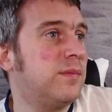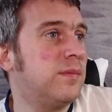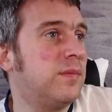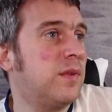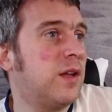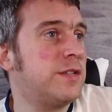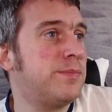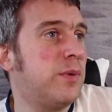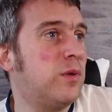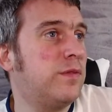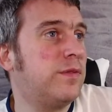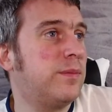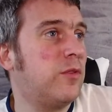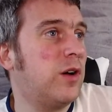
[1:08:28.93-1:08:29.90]
Nice ball
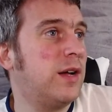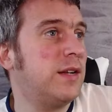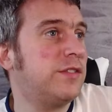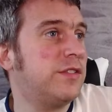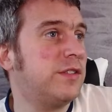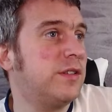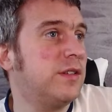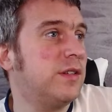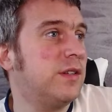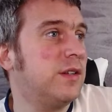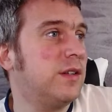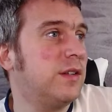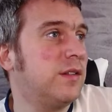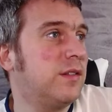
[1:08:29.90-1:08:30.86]
from Rice.
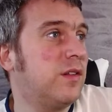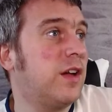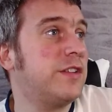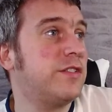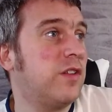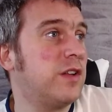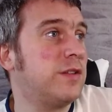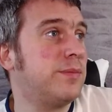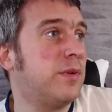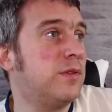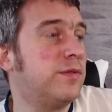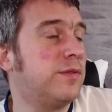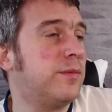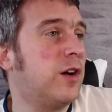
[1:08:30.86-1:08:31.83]
Nice ball
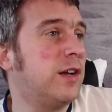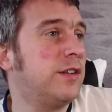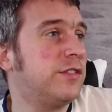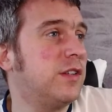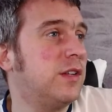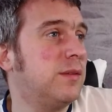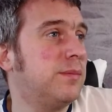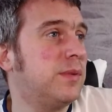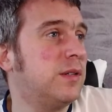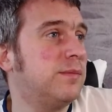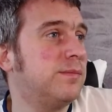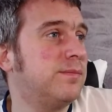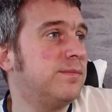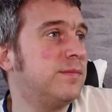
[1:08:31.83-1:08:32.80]
from Rice. But
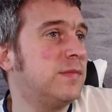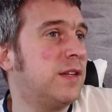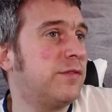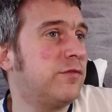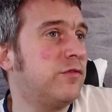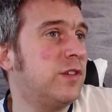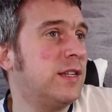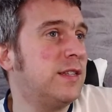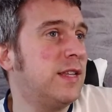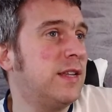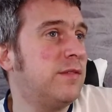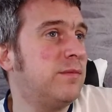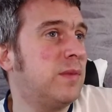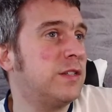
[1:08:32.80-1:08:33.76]
nothing really
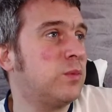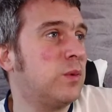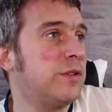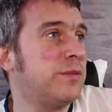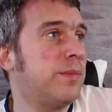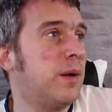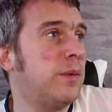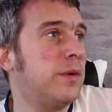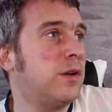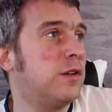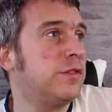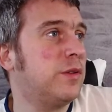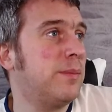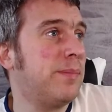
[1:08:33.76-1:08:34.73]
did much once Bowen got
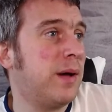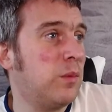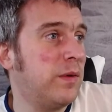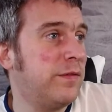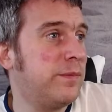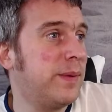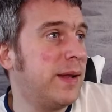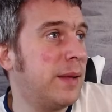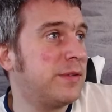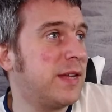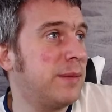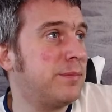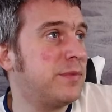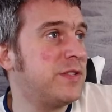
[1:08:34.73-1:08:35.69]
onto it. But we've been able to
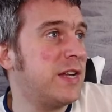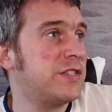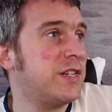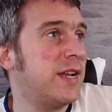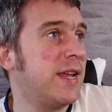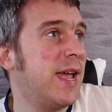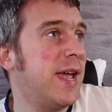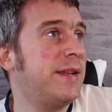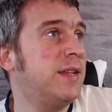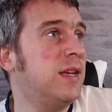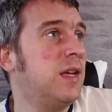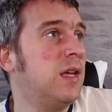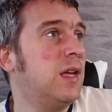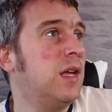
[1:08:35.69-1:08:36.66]
get possession again.
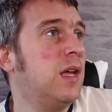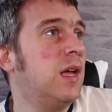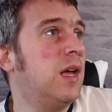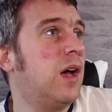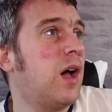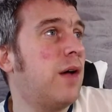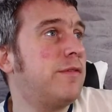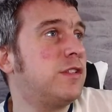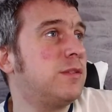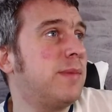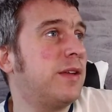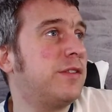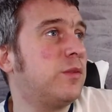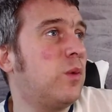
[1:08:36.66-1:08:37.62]
Over to
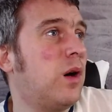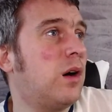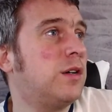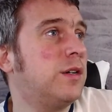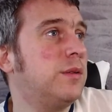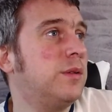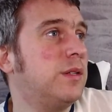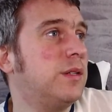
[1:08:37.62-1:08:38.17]
SHUWHU.